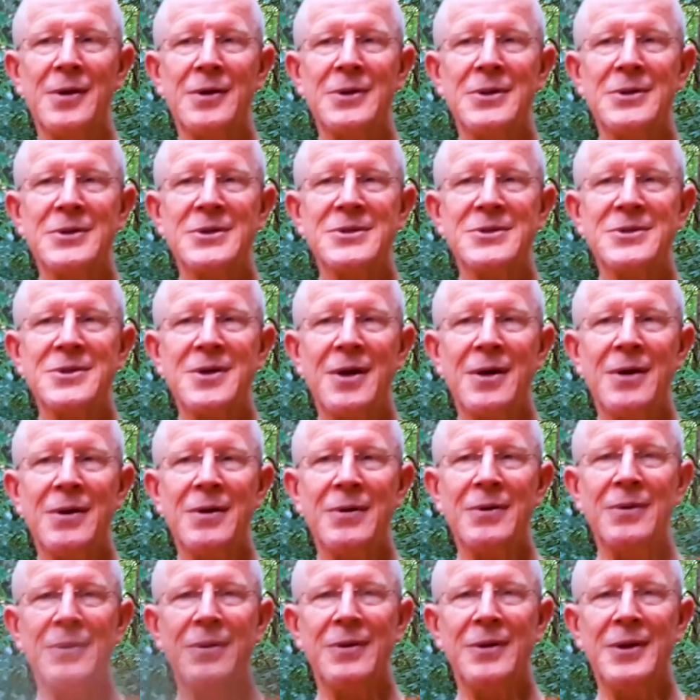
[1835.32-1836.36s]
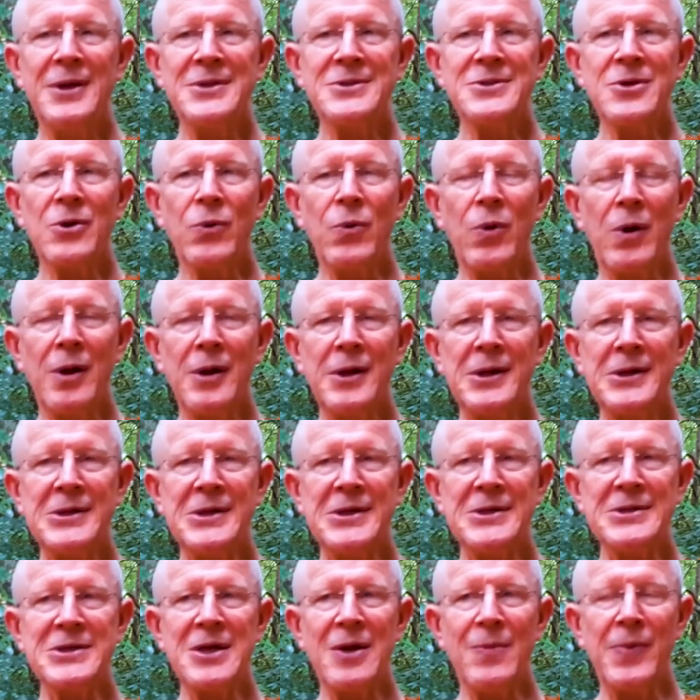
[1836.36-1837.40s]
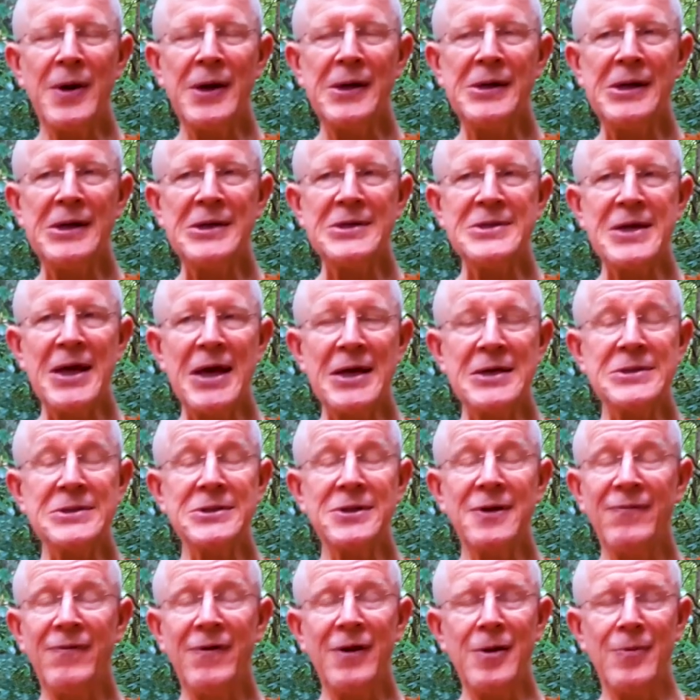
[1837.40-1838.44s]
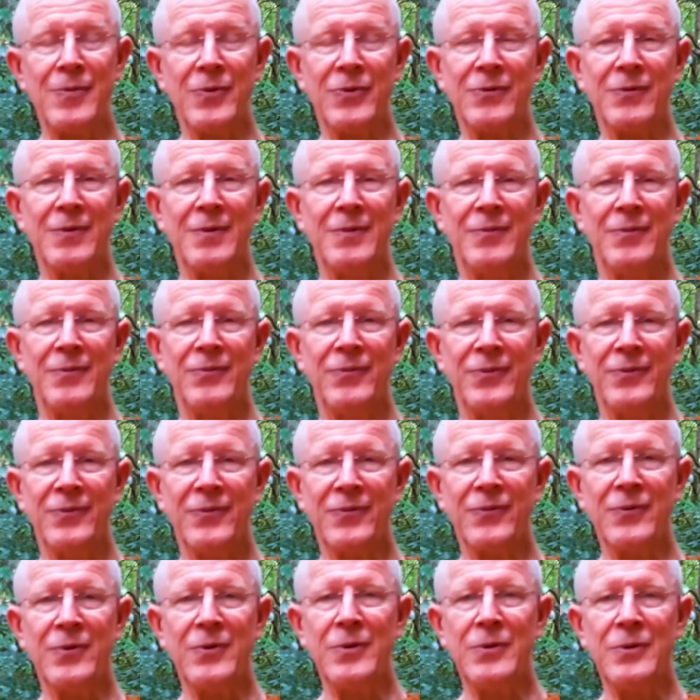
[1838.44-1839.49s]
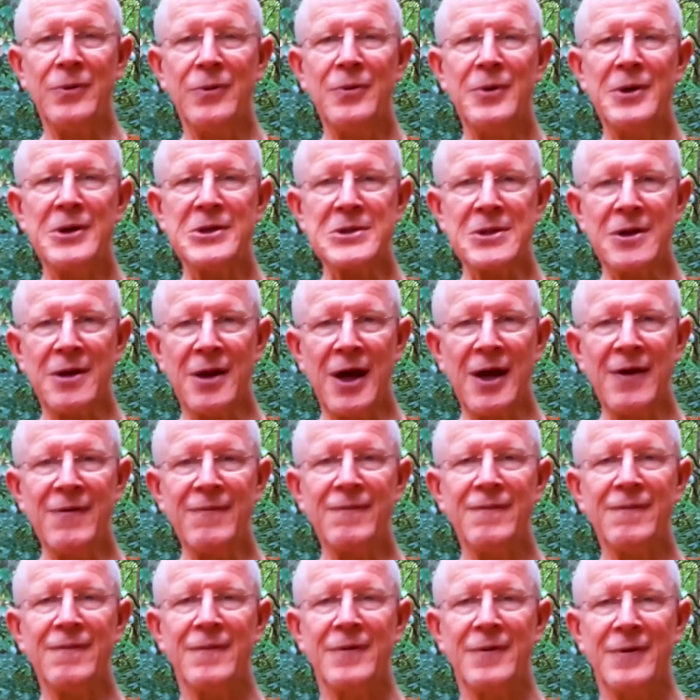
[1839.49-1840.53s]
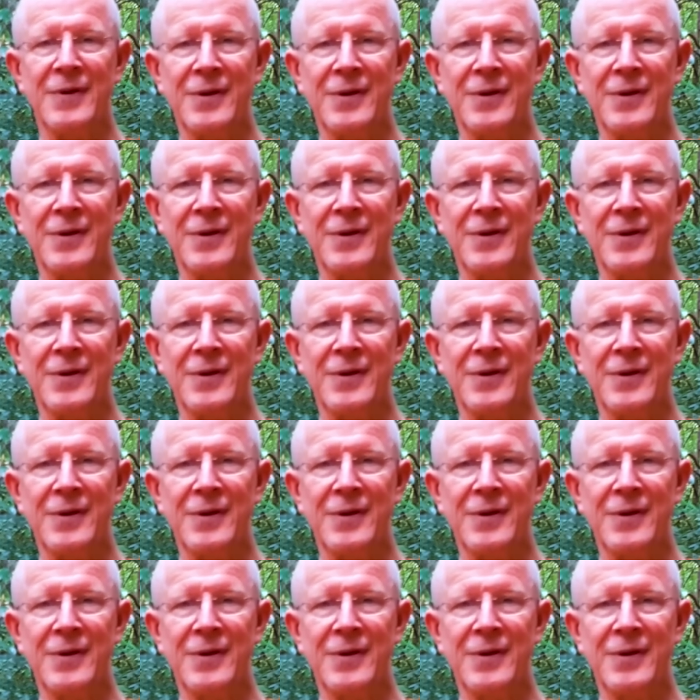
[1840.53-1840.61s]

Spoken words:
So these are qualities that Bhante has developed through his life.